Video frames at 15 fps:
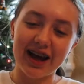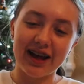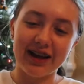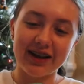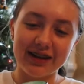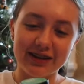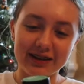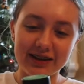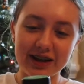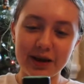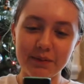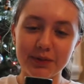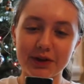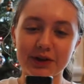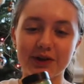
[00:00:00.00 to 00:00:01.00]
is from
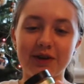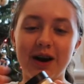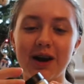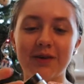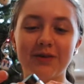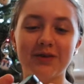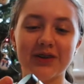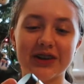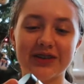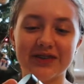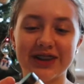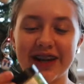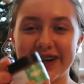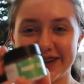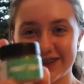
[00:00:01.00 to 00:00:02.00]
Lush and it is
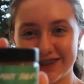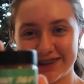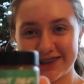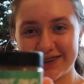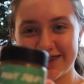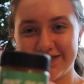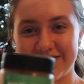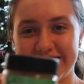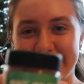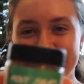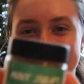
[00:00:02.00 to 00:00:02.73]
amazing. It smells